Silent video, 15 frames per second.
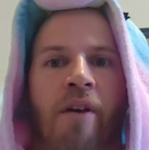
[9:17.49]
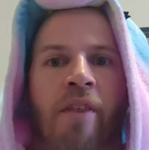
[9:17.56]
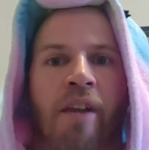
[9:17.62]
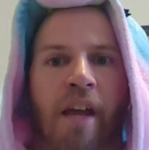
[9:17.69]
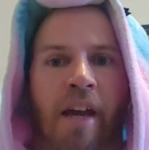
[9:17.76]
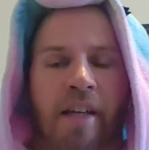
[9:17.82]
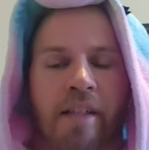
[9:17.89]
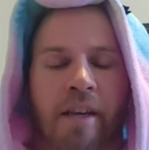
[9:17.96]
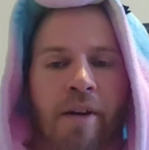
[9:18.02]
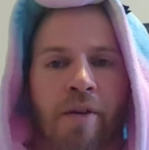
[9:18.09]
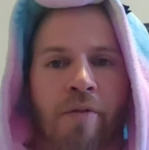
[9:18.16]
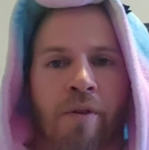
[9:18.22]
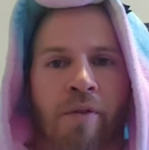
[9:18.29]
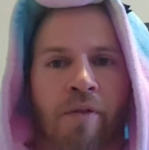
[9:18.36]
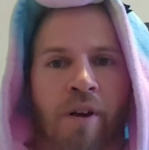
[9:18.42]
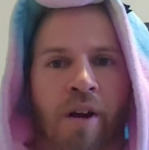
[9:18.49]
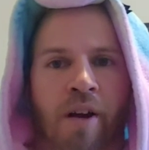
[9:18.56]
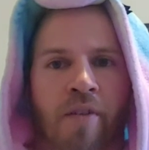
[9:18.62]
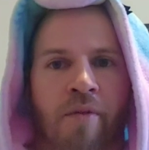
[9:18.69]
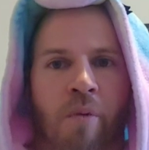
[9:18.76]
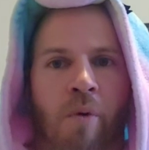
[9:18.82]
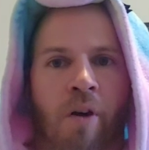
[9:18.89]
And then exhale for
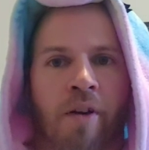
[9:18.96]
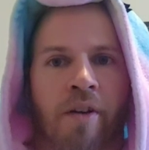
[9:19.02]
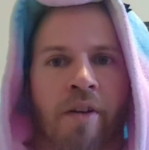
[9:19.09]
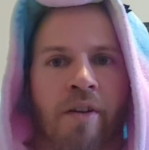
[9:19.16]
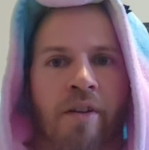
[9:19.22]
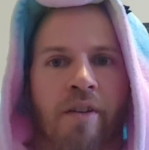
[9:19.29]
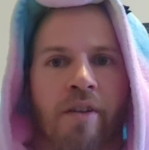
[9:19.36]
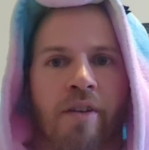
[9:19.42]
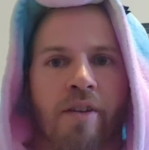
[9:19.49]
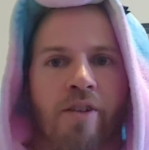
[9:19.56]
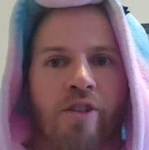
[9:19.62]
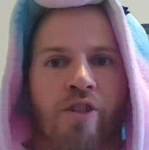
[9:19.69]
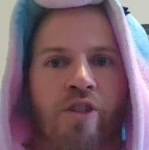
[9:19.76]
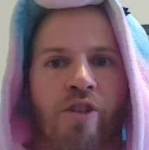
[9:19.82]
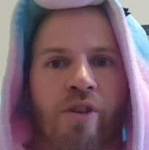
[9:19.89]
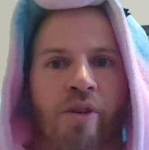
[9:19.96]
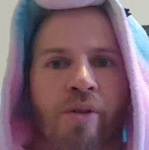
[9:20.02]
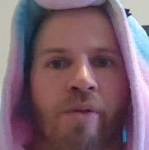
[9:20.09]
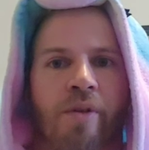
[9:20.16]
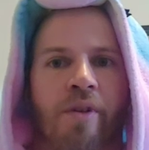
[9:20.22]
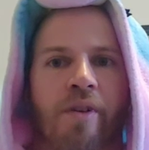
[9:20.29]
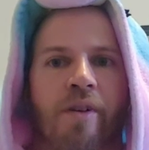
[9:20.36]
5. 1,
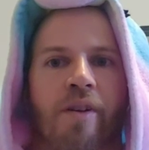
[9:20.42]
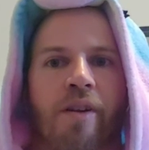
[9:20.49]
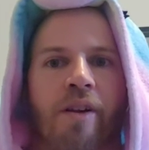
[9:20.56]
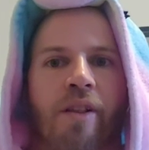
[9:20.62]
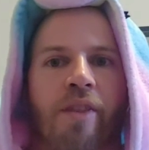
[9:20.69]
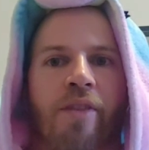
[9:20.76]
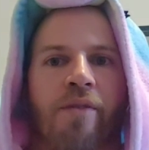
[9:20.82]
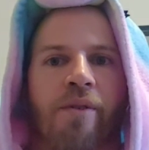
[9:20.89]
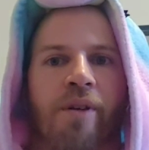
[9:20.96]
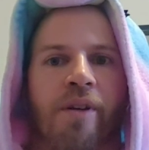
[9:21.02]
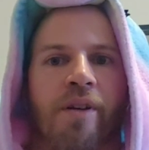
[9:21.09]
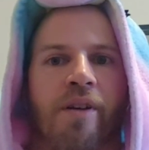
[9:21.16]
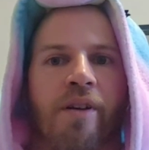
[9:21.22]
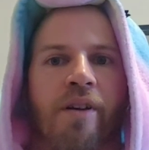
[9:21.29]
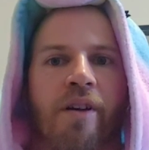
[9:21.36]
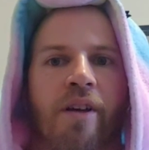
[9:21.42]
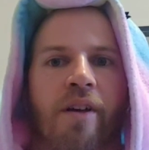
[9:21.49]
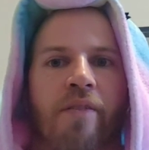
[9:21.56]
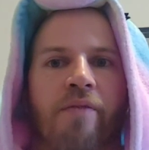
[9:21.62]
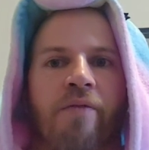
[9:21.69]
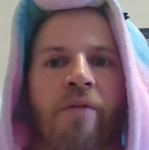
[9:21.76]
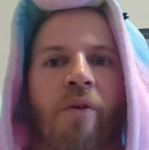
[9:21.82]
2, 3,
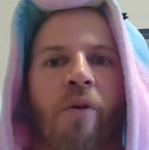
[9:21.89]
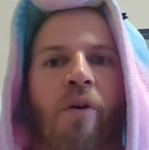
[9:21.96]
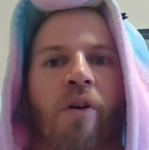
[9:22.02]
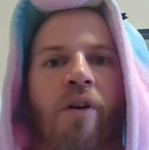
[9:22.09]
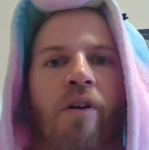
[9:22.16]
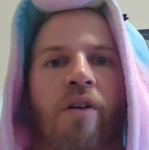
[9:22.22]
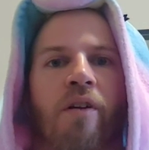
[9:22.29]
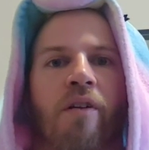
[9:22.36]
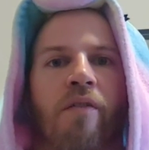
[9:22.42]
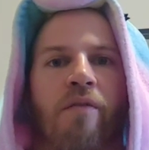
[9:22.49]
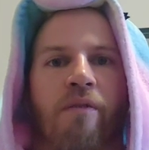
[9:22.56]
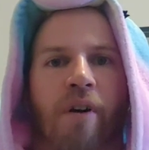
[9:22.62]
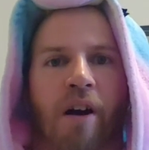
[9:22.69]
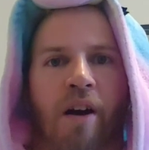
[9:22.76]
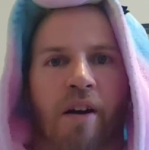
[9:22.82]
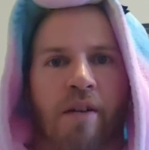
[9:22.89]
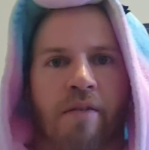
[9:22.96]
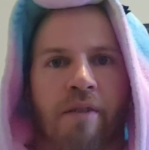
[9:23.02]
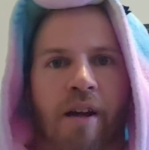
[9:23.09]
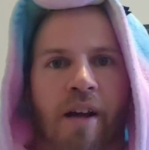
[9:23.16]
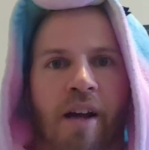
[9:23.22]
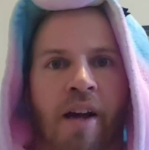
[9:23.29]
4, 5.
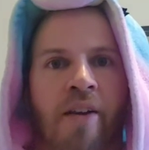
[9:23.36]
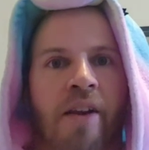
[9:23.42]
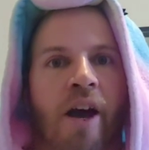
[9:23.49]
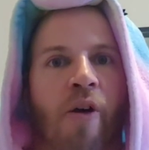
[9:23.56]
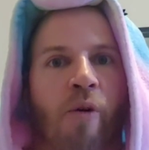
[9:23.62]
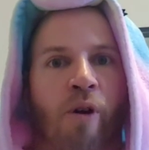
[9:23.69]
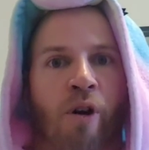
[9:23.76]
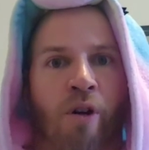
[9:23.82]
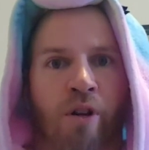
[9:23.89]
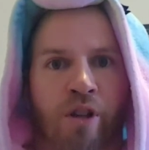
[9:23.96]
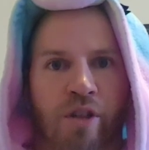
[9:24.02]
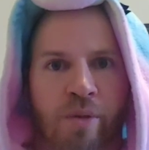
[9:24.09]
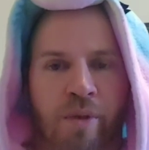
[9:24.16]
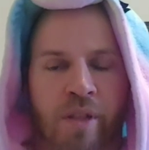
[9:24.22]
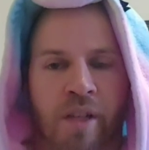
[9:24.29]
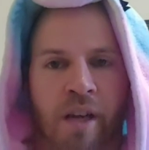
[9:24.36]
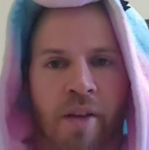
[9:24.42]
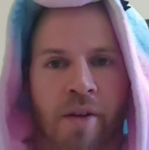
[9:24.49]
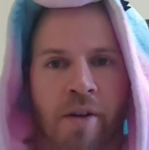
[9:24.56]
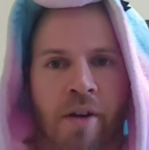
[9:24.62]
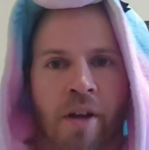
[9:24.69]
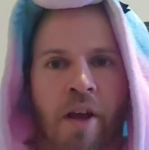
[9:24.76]
And now we're all gonna do it
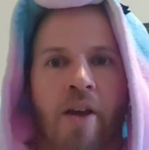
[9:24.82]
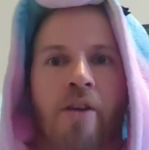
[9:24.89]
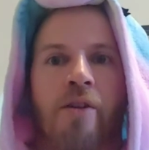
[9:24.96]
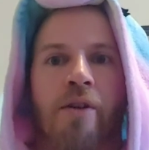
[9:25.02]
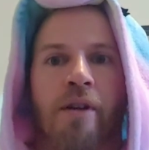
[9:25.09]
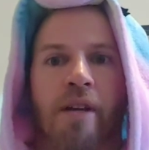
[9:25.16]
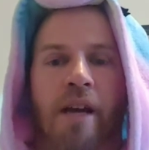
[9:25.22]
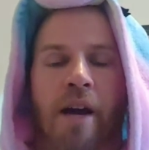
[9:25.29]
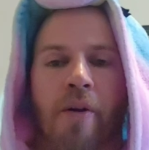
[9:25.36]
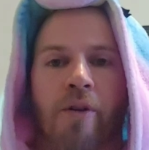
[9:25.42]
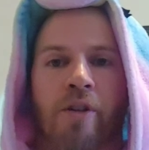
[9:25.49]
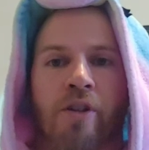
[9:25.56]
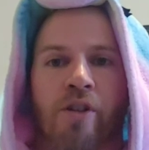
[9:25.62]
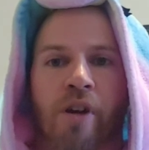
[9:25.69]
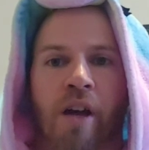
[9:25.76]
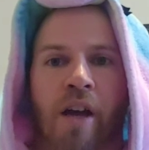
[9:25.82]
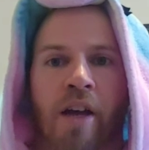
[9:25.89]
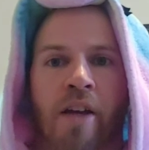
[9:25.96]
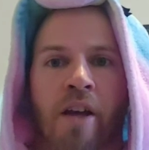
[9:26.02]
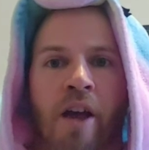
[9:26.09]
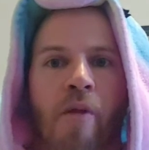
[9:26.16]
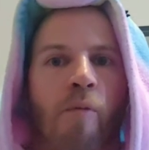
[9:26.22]
together. You can count in your
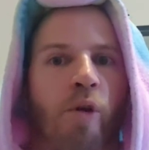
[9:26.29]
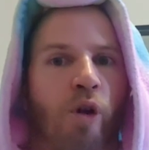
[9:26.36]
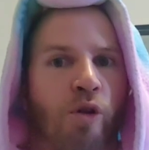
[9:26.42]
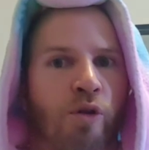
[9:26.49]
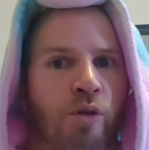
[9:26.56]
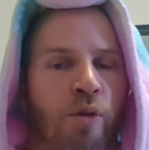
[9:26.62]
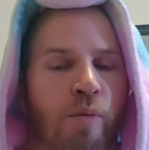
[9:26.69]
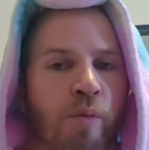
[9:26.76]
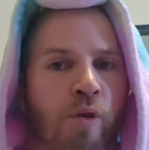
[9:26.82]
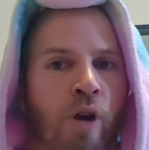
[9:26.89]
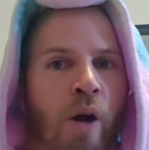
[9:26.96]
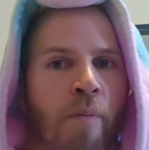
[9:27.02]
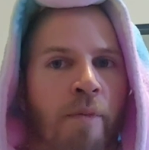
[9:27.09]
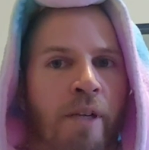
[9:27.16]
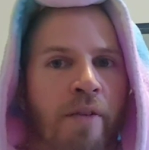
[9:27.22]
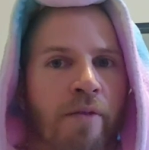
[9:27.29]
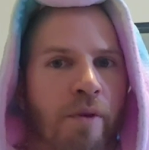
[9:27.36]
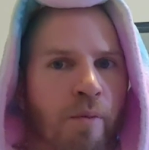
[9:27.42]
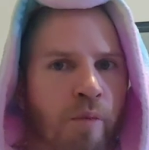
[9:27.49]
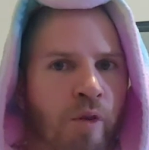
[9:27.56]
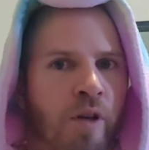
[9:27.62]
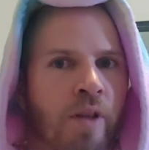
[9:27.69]
head, but I'll do the prompting
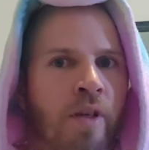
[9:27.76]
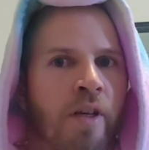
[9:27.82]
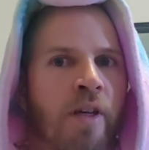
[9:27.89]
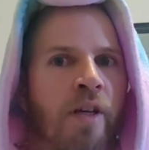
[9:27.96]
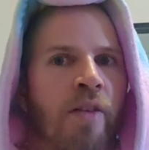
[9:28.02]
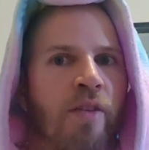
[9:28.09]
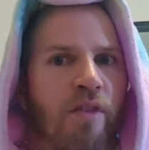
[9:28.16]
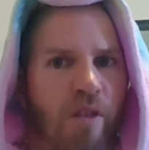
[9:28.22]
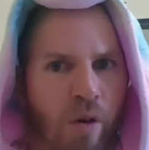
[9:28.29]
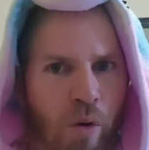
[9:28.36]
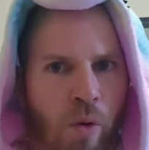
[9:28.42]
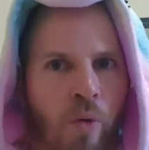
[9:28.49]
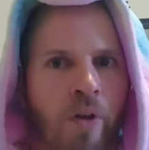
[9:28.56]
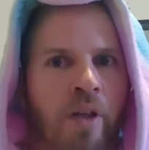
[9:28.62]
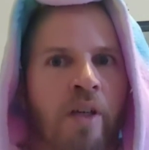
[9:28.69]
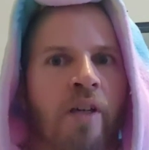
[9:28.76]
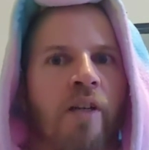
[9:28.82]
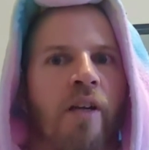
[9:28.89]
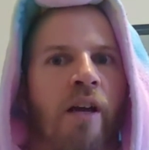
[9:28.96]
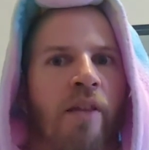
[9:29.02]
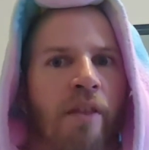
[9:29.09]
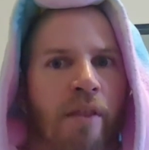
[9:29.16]
for the breathing in, the holding
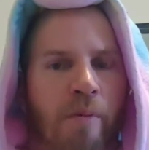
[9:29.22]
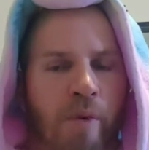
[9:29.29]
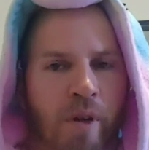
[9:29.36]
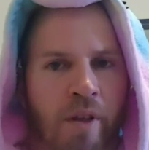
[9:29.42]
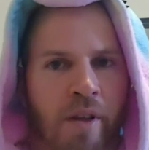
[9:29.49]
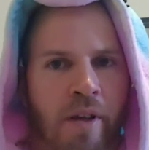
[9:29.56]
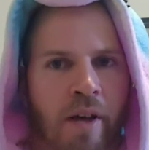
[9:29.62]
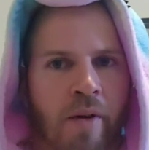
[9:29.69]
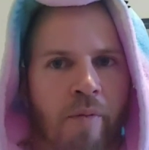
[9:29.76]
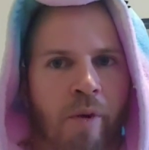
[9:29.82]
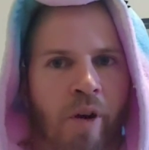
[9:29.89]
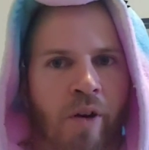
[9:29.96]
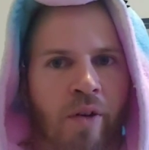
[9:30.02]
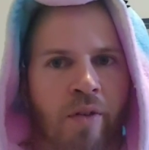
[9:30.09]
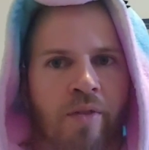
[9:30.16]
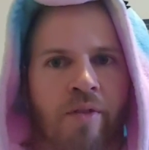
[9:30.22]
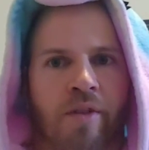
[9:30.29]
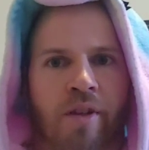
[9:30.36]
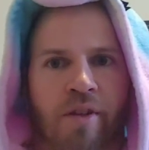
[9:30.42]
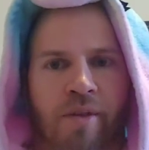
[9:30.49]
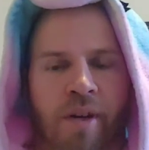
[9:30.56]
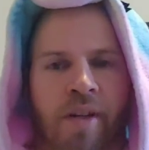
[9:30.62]
it, and then the breathing out part.
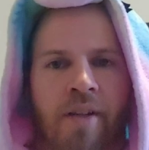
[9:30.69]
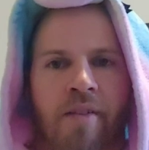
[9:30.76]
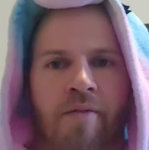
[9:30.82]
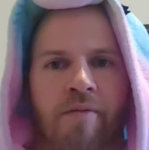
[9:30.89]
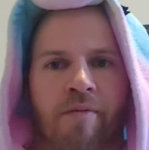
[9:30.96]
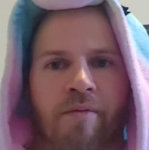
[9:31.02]
You guys ready?